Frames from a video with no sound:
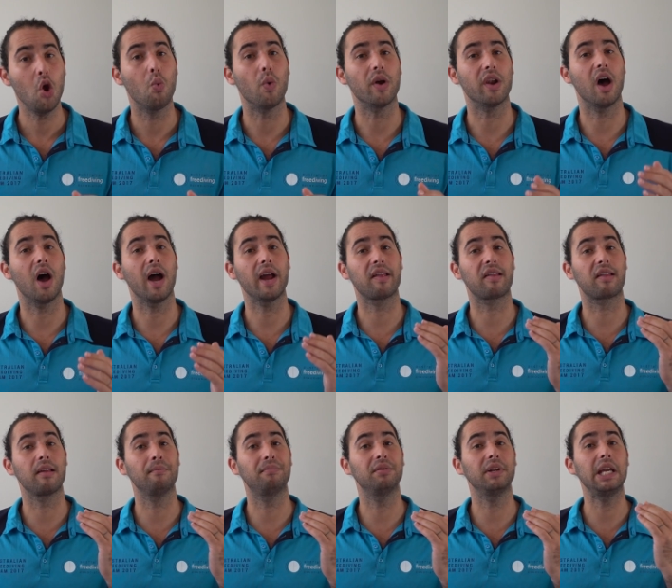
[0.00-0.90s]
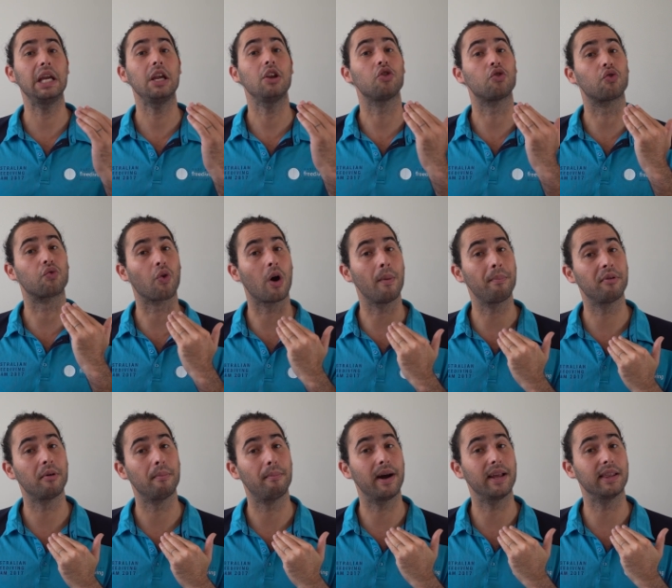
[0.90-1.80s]
when I simply
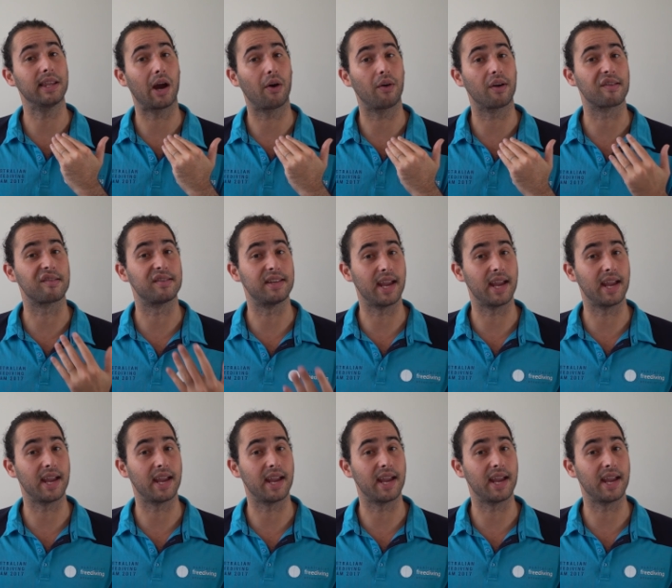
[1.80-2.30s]
drop my larynx